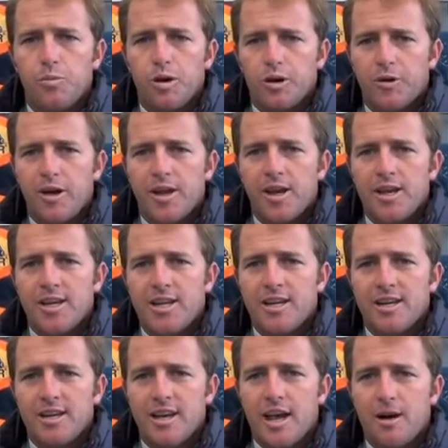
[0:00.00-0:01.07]
what grain I
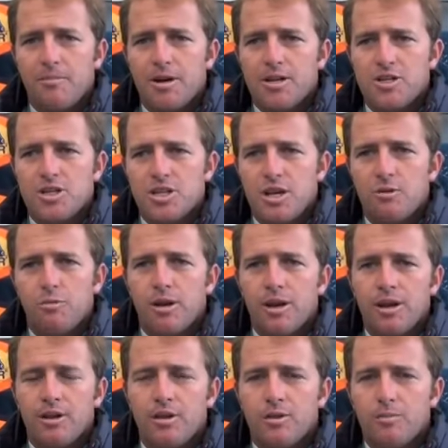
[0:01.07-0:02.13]
needed and how much. And
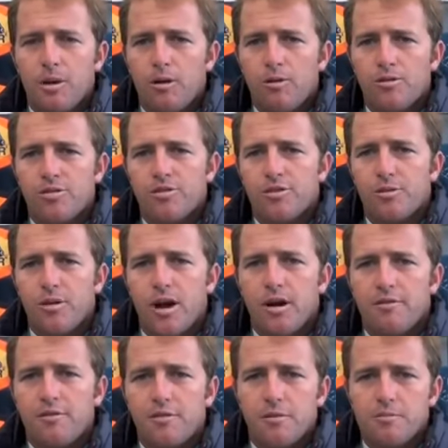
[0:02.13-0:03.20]
when my horses
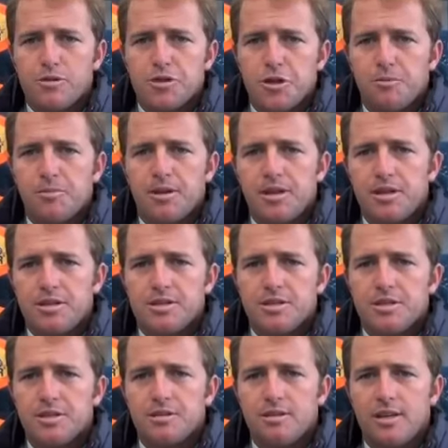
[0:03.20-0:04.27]
arrived from Germany
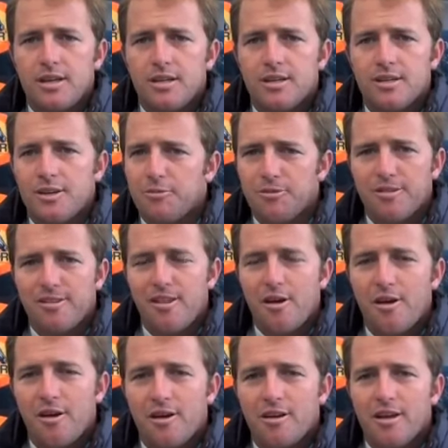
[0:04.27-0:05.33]
to England, it was
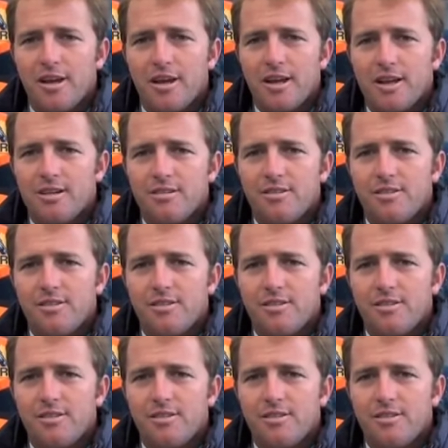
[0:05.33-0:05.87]
there, and